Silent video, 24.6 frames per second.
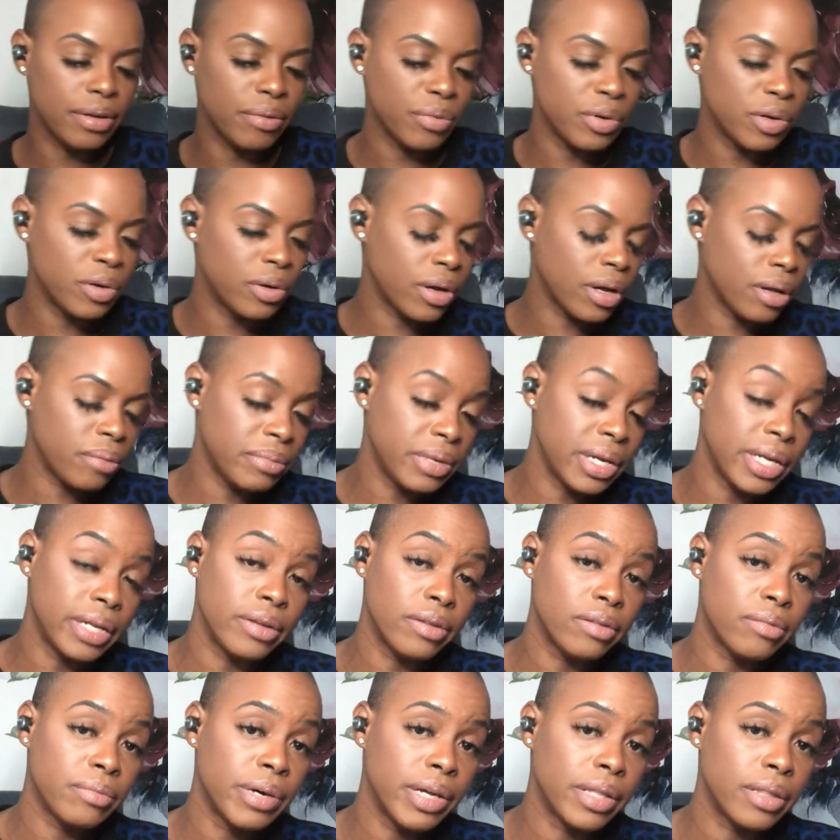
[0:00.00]
will come in
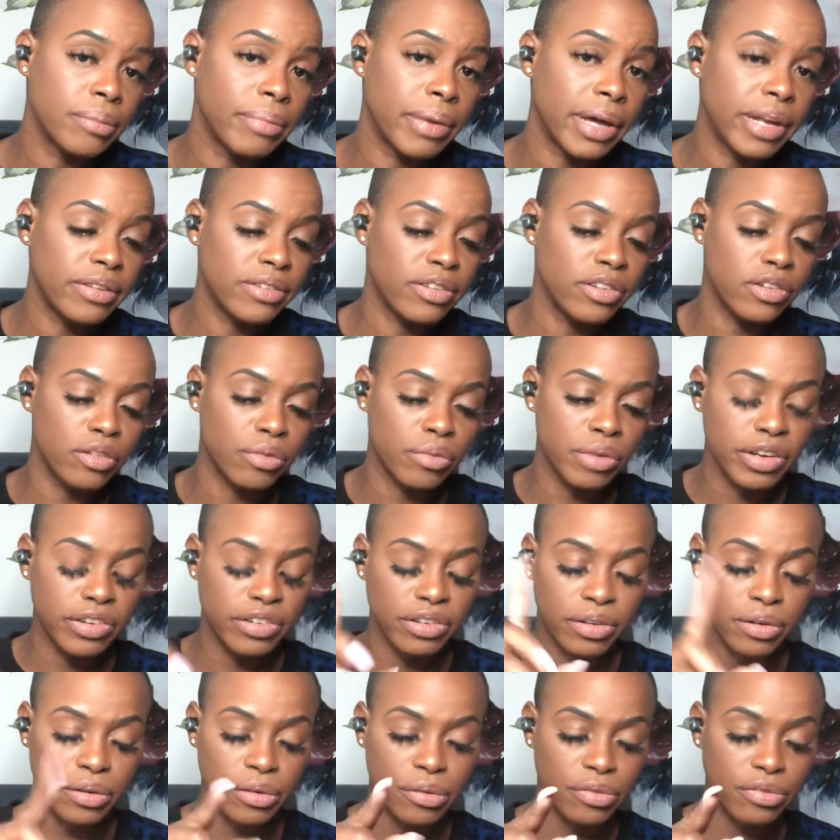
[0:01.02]
this month about the
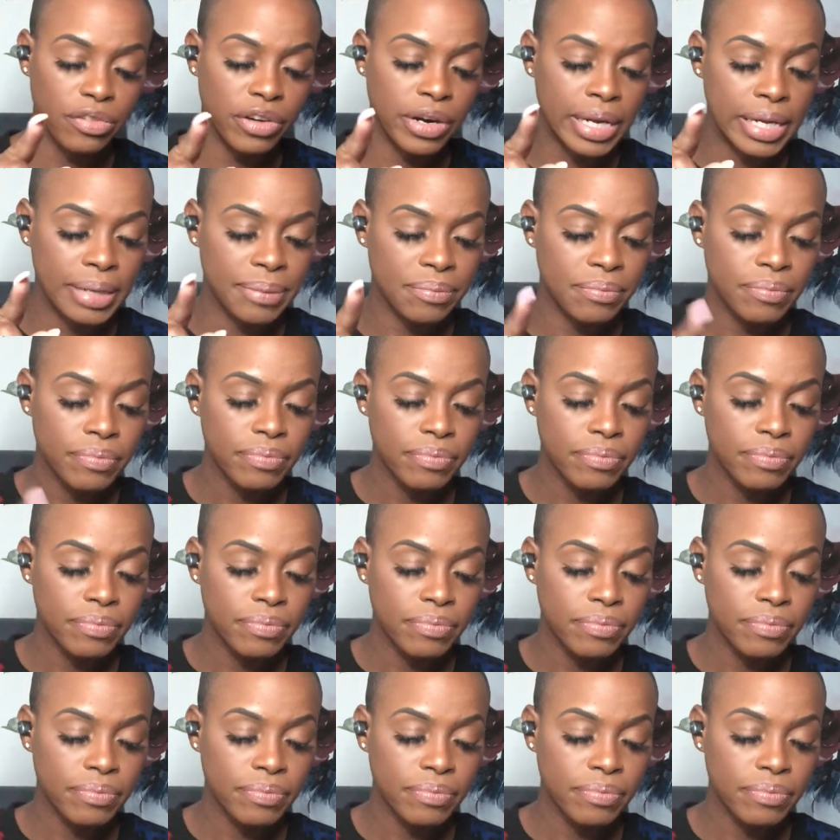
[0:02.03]
situation. Don't fret.